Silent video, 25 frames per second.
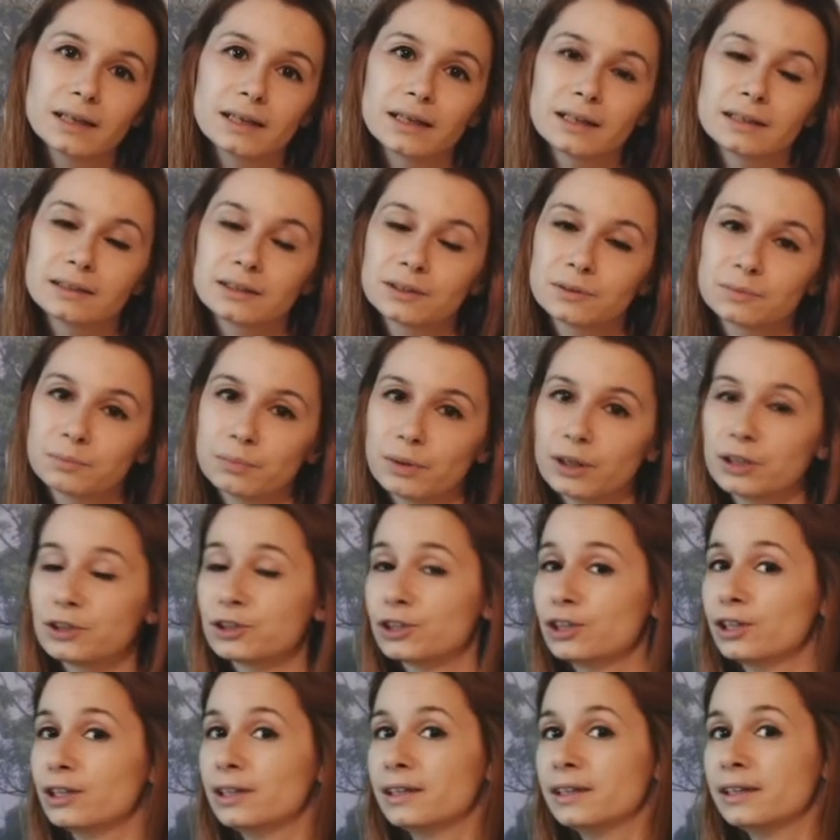
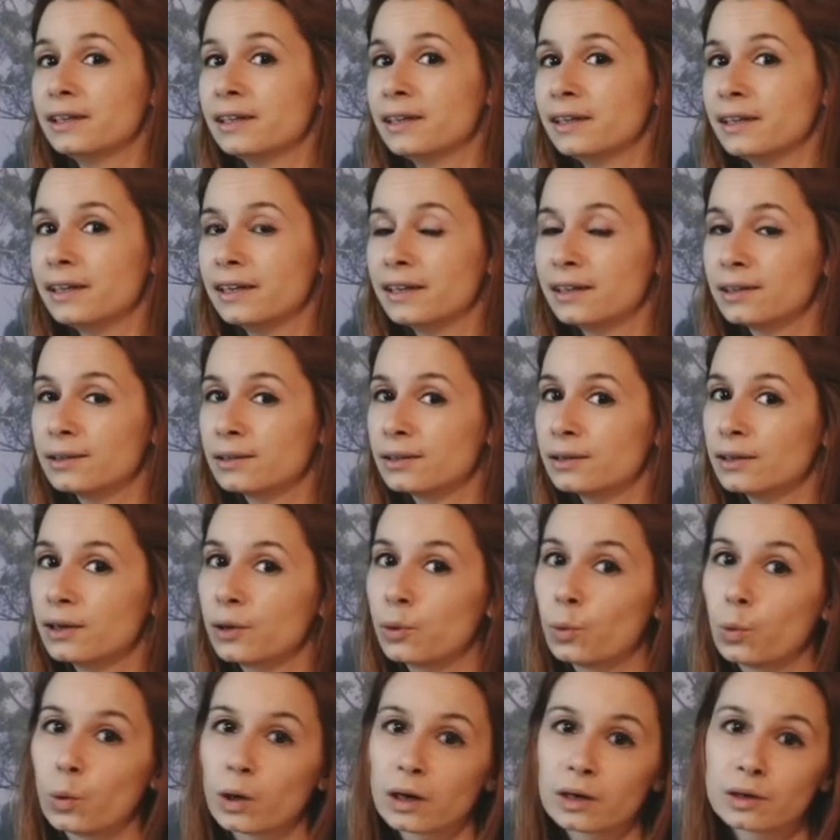especially in
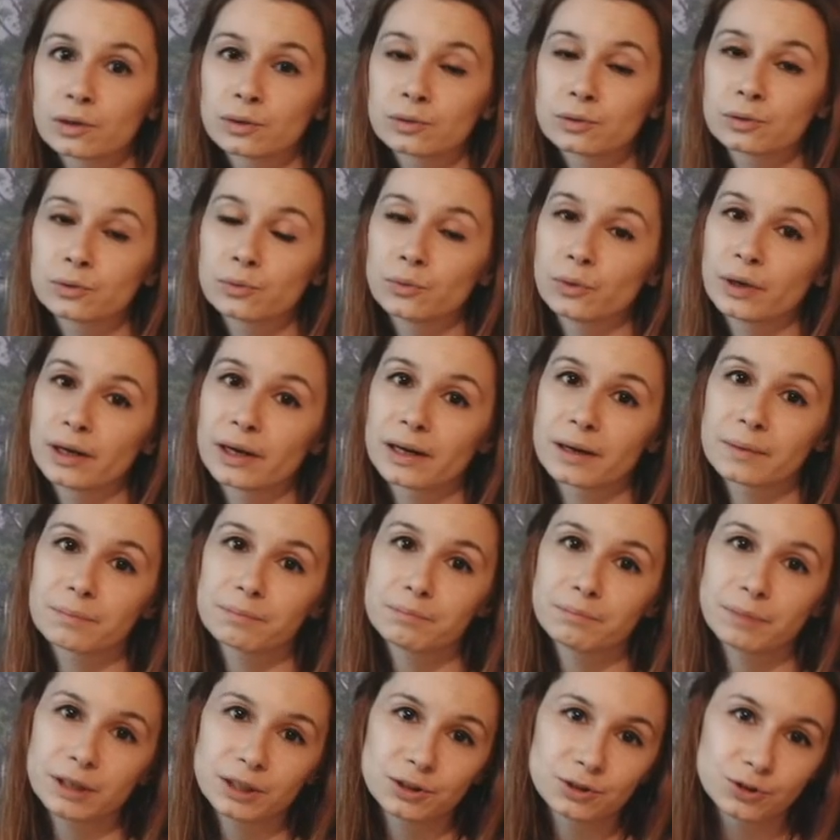a world where
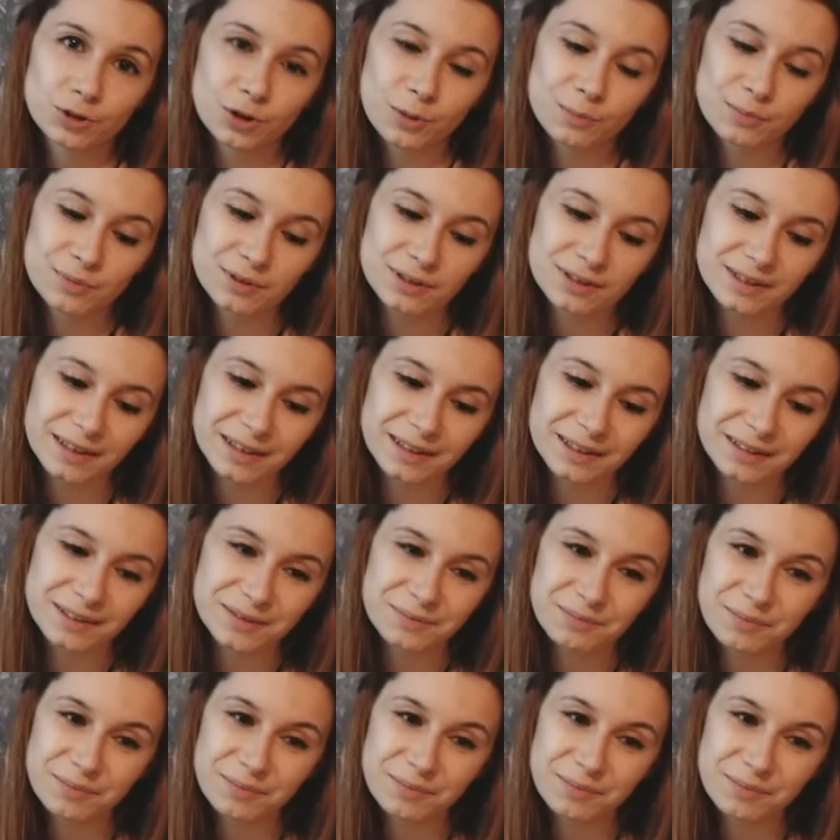pet shops and